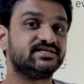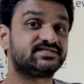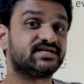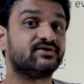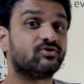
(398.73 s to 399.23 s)
is
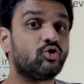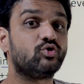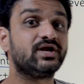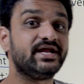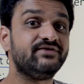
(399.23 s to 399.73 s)
done
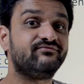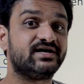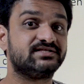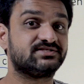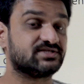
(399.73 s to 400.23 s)
only
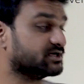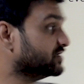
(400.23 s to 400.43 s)
once.